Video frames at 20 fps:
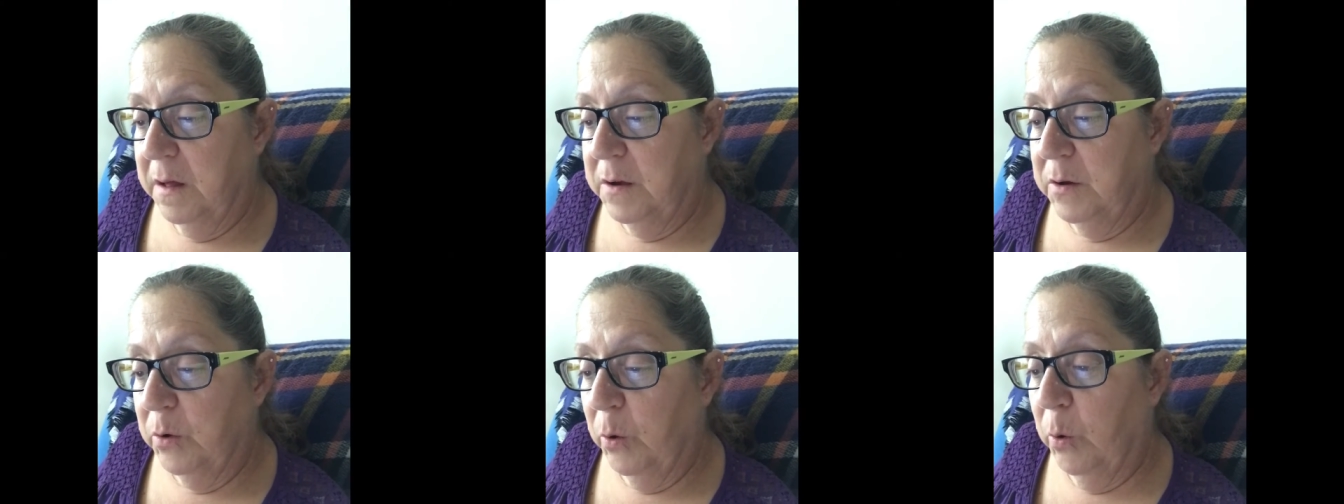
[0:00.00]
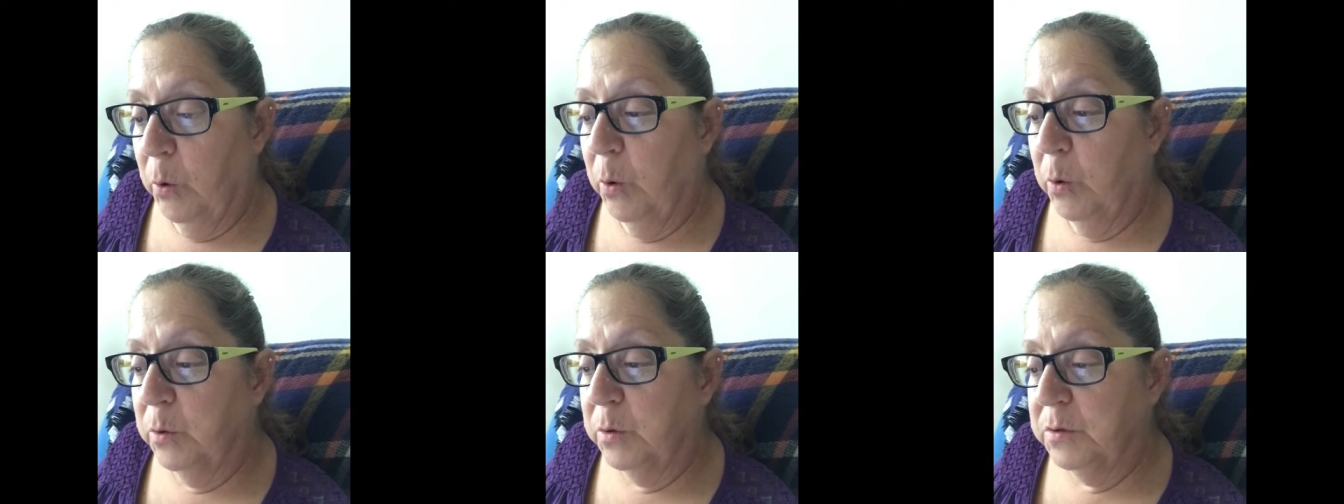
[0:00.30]
an
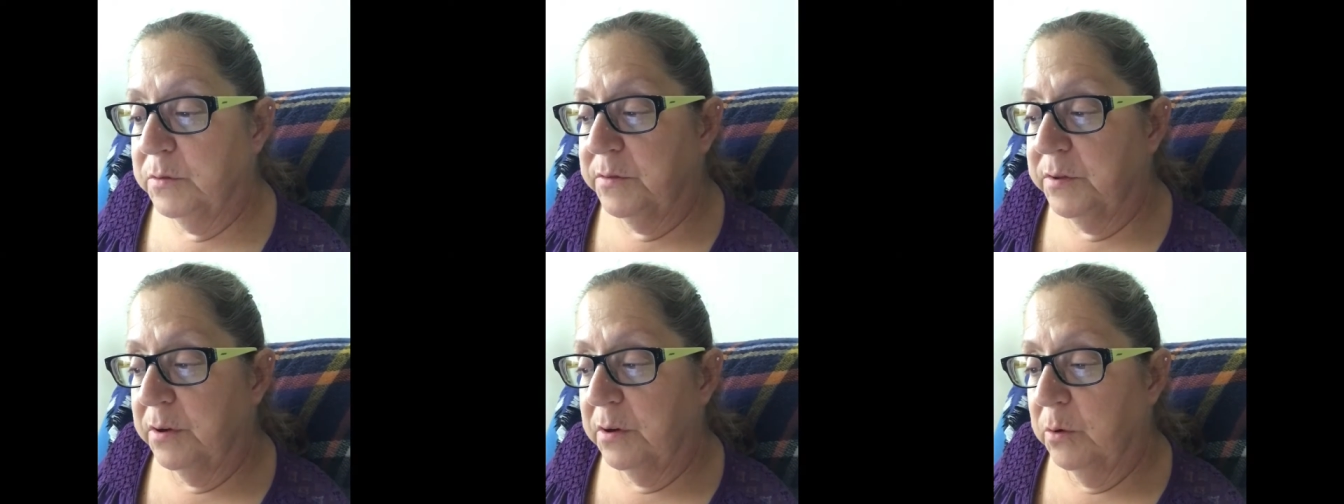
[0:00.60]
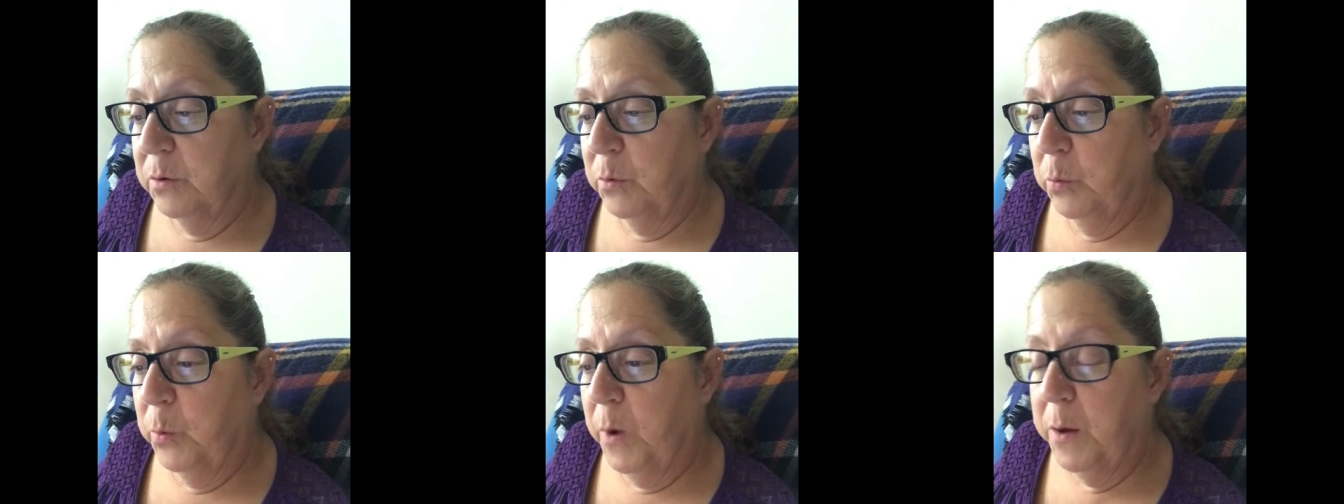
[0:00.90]
old
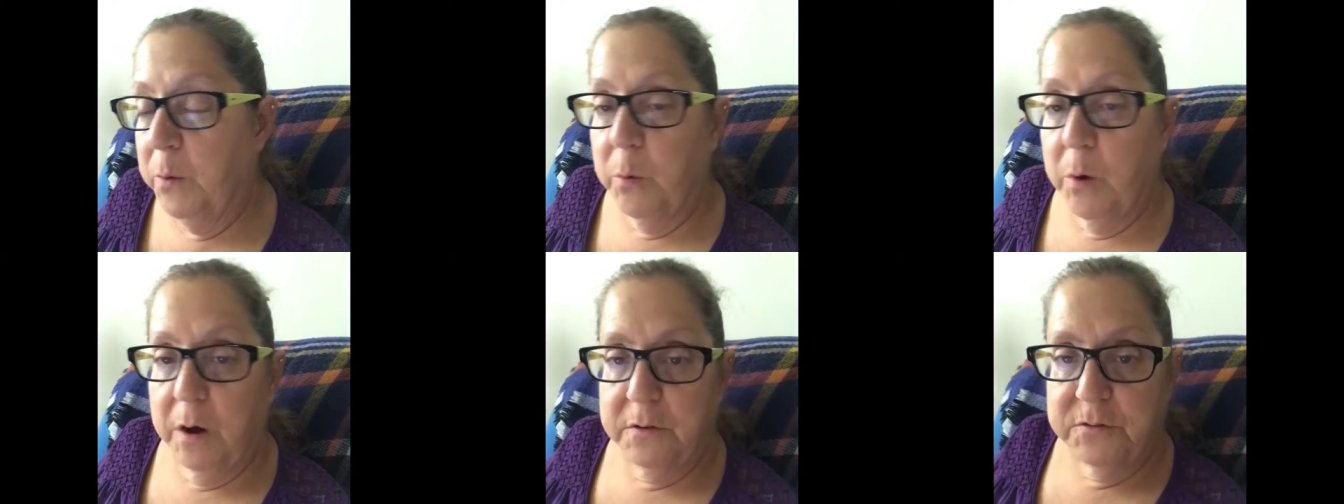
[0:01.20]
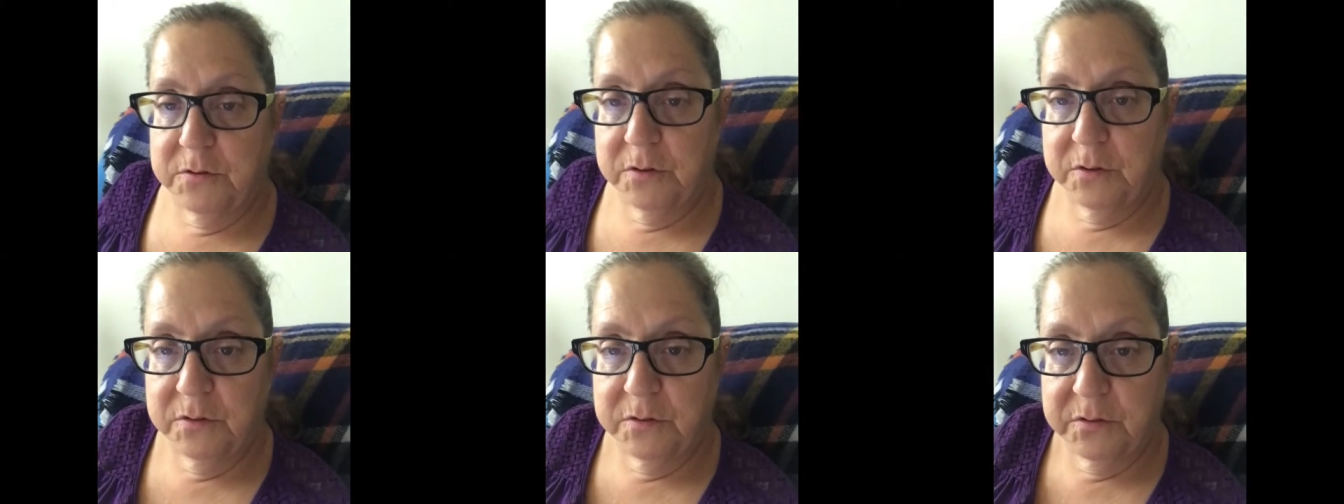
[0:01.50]
Weight
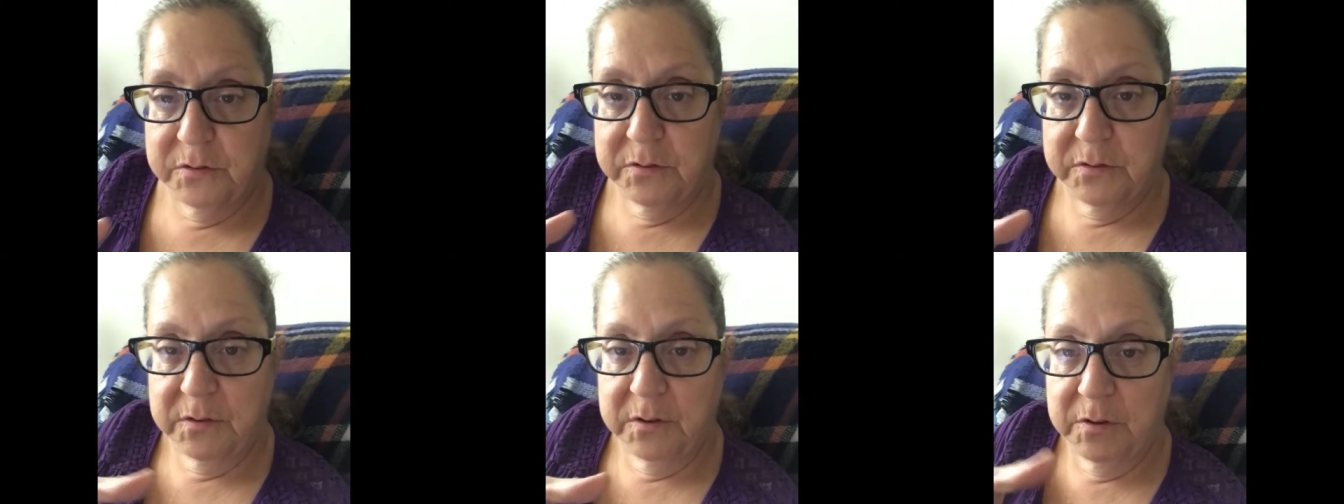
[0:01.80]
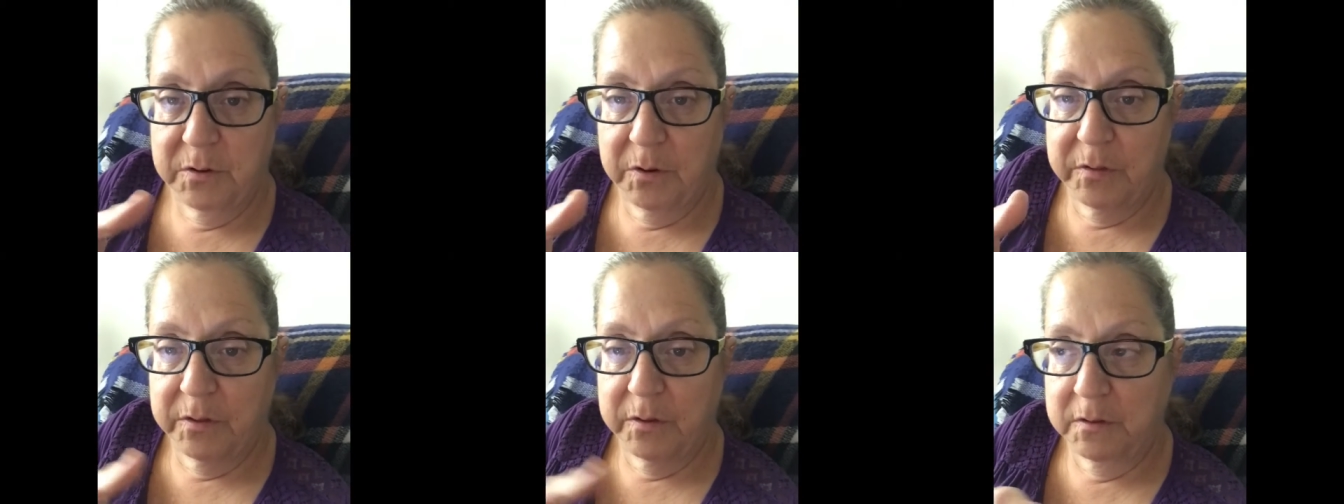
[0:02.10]
Watchers, you
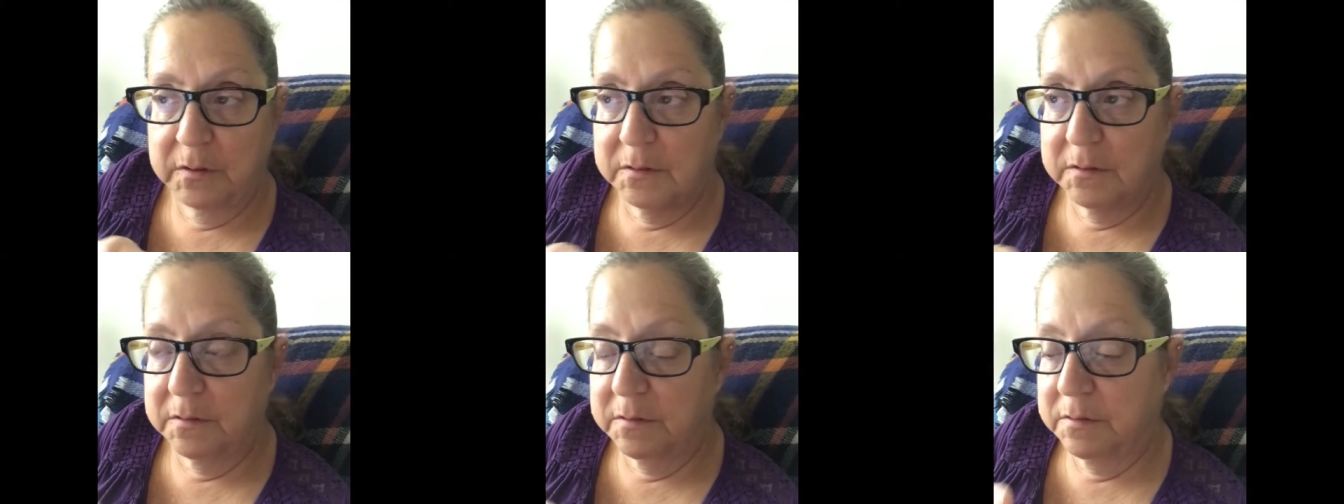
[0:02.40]
know, the